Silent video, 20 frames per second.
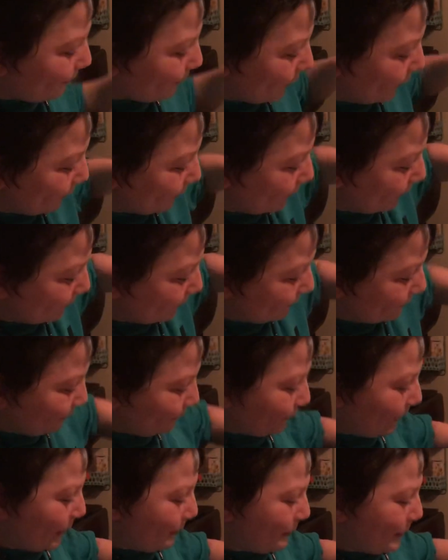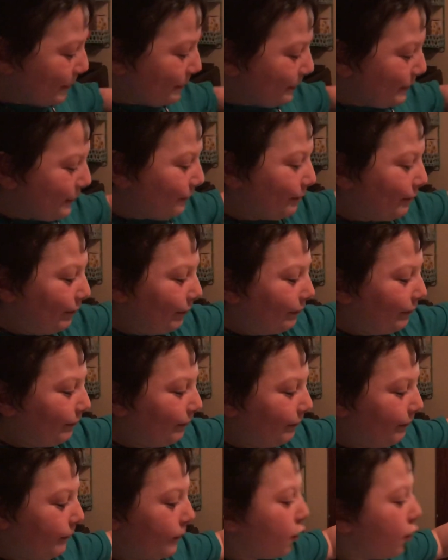That's what you said,
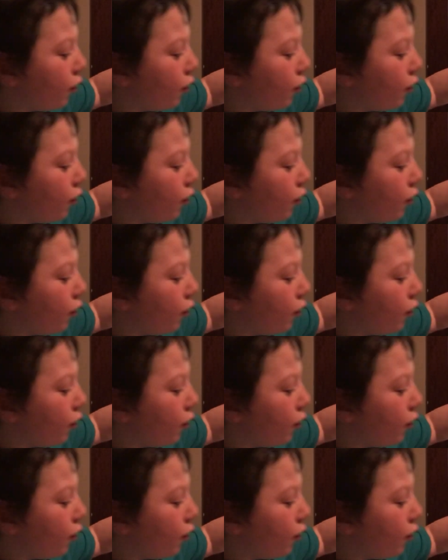Sai.